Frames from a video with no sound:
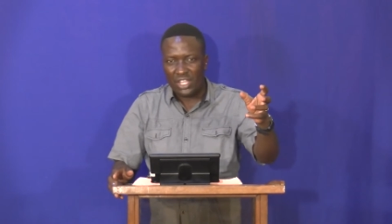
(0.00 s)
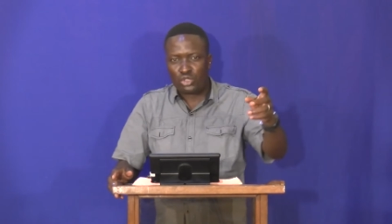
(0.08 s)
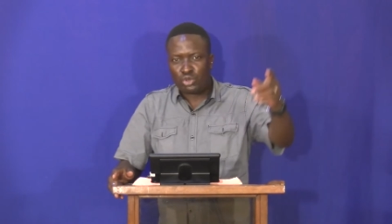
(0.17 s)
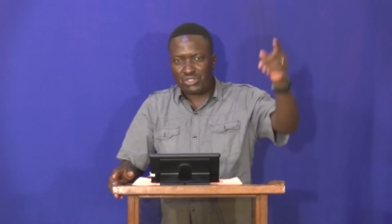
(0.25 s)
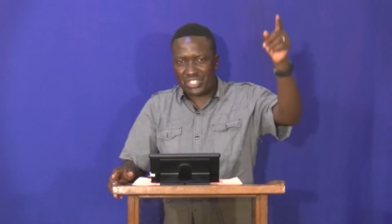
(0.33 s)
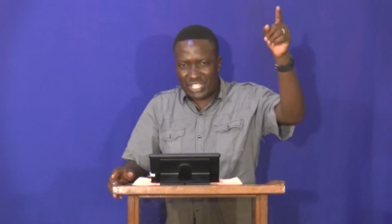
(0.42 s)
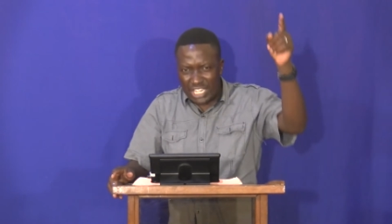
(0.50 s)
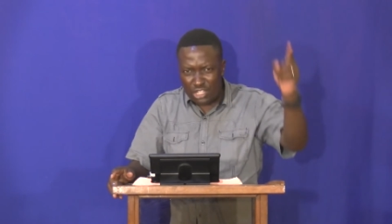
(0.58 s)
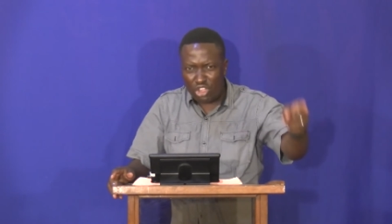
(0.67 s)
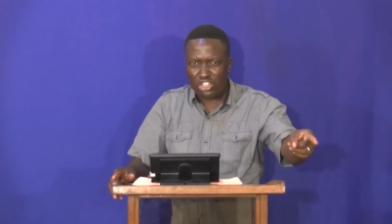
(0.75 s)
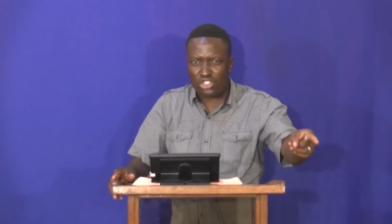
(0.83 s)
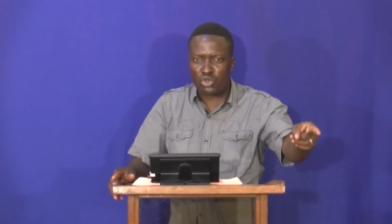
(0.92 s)
To see
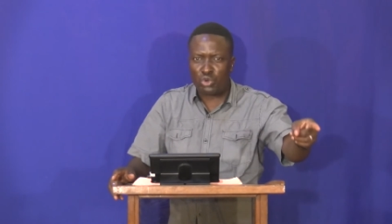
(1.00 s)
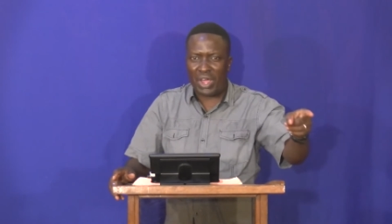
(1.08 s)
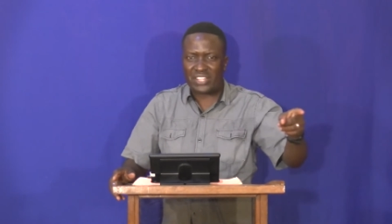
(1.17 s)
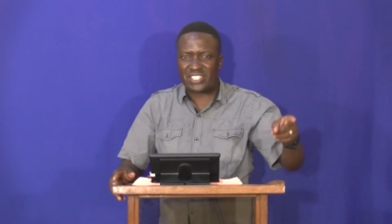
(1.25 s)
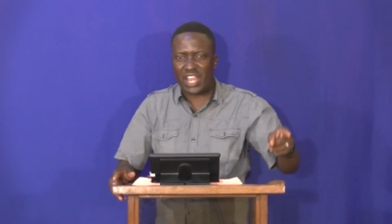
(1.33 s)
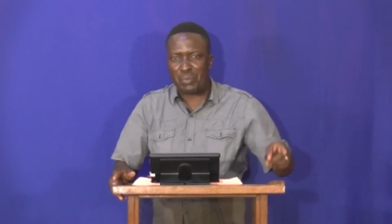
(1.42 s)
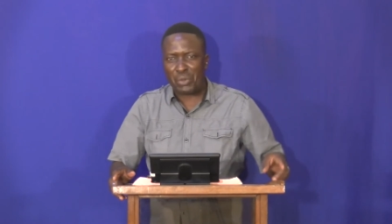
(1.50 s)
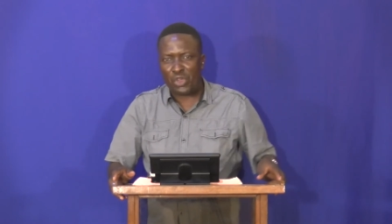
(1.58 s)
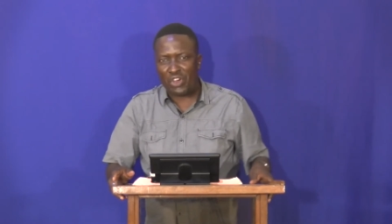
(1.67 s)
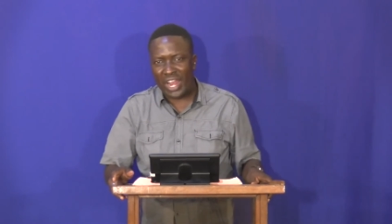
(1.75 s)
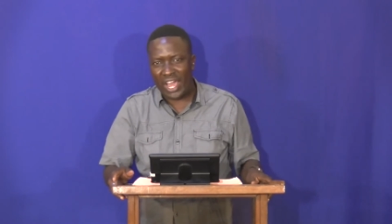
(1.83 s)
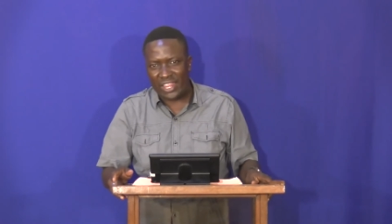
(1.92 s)
those who are stepping
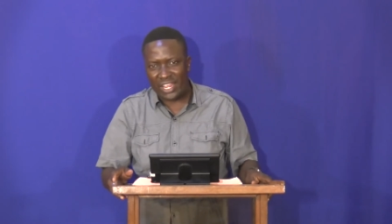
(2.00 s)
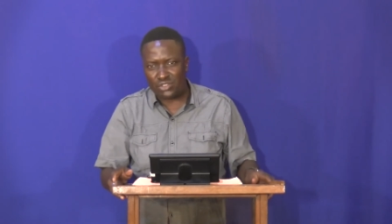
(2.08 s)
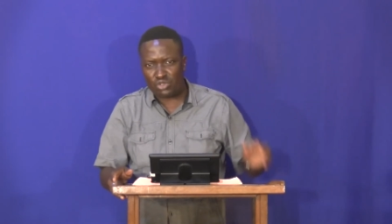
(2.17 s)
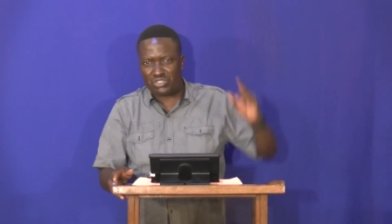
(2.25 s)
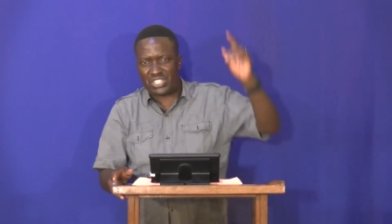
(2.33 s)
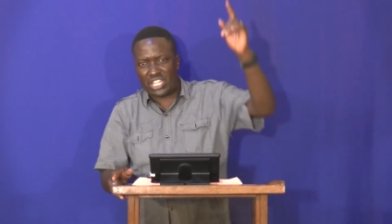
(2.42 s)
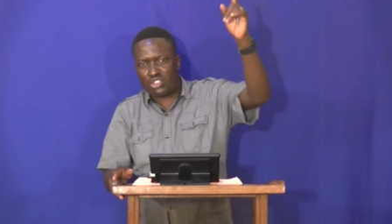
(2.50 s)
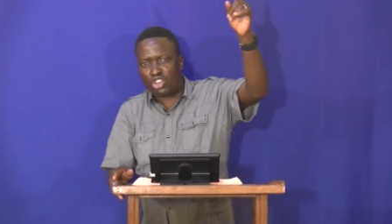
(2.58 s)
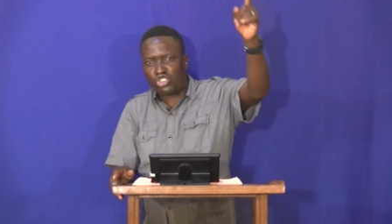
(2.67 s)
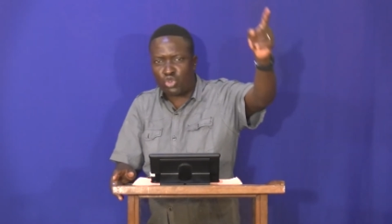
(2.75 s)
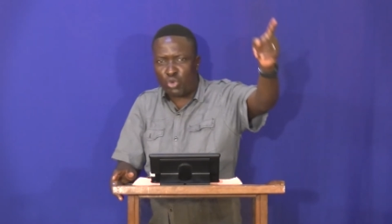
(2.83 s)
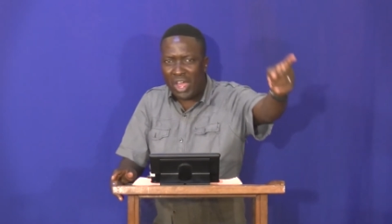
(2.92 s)
on others, to see
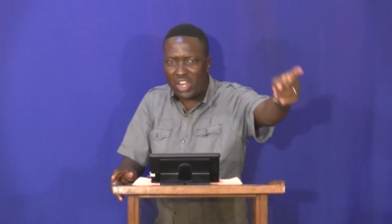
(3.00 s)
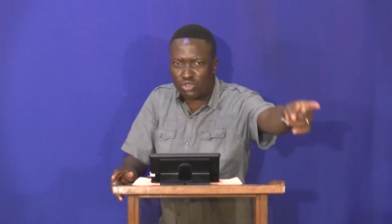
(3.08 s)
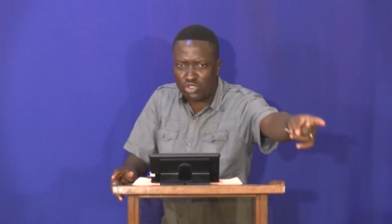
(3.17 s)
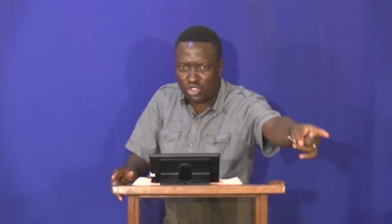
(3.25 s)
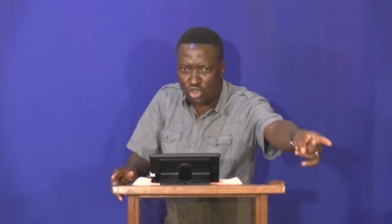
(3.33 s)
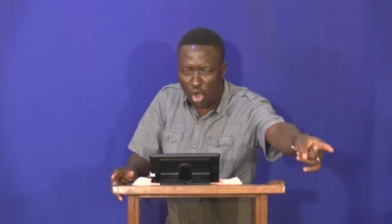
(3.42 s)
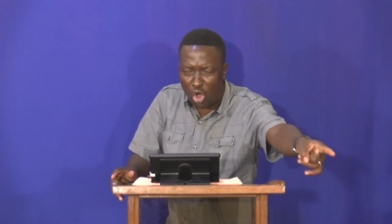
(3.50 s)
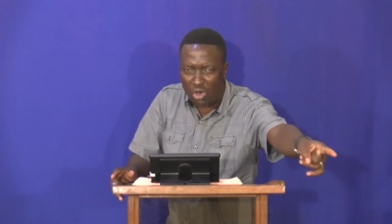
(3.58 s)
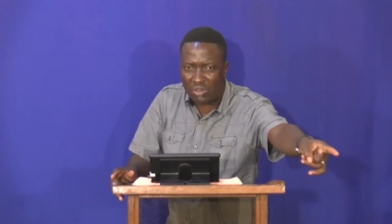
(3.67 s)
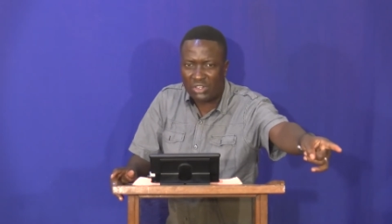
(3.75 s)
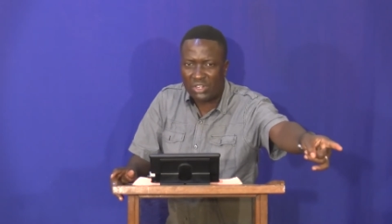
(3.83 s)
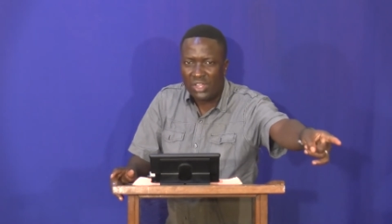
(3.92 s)
those who want to
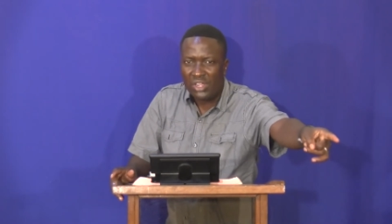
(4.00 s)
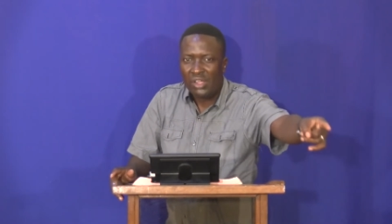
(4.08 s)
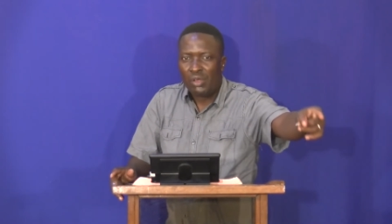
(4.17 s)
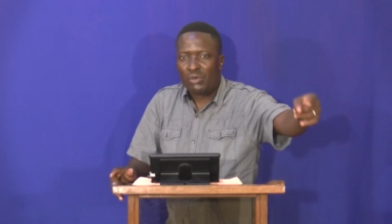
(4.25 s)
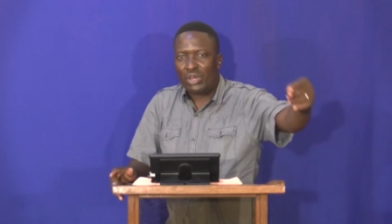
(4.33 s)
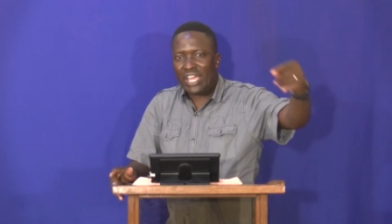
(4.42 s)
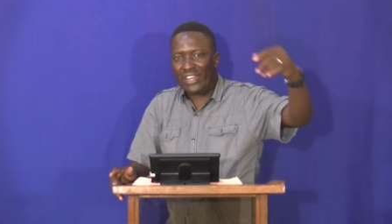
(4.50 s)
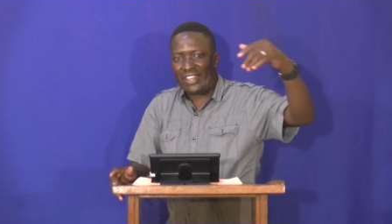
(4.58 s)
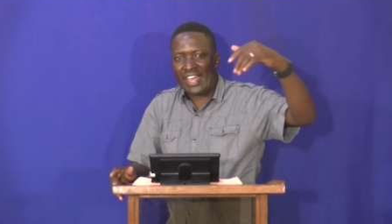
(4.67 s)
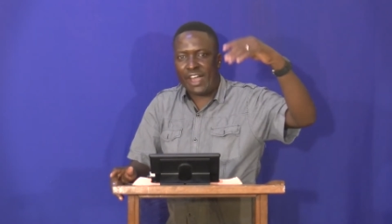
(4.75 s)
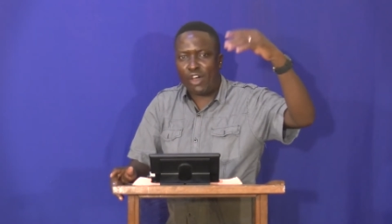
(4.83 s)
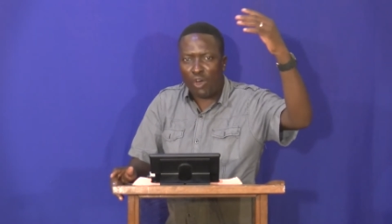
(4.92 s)
score and
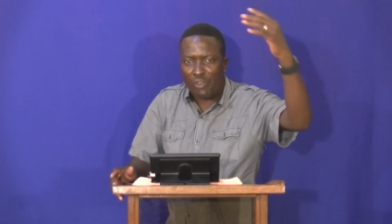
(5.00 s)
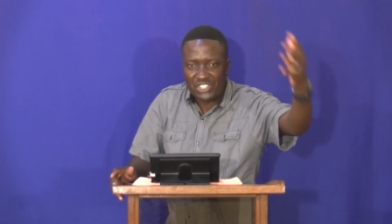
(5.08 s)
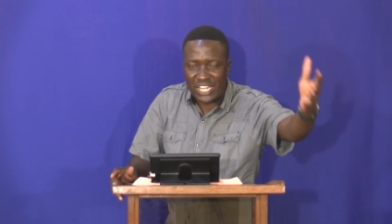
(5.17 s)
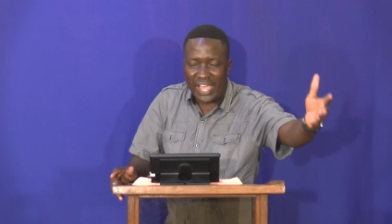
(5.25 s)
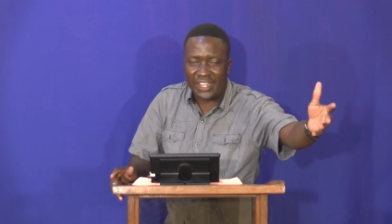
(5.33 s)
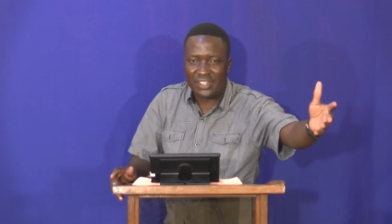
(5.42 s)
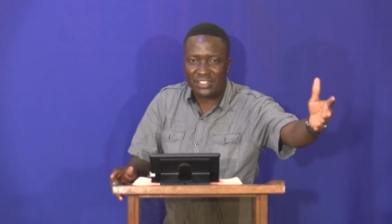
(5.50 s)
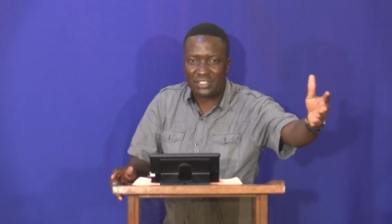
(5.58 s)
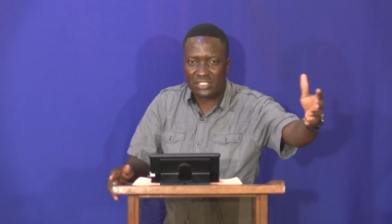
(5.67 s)
they are offside.